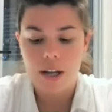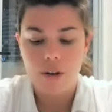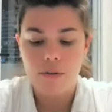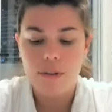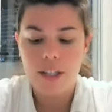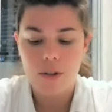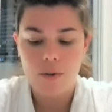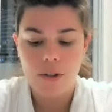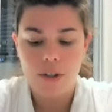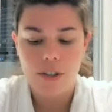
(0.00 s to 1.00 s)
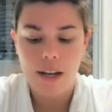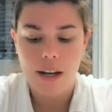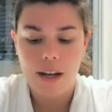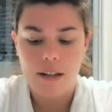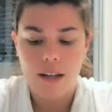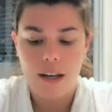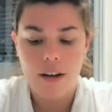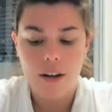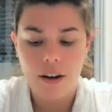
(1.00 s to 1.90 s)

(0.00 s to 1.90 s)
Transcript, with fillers: you'll need to understand and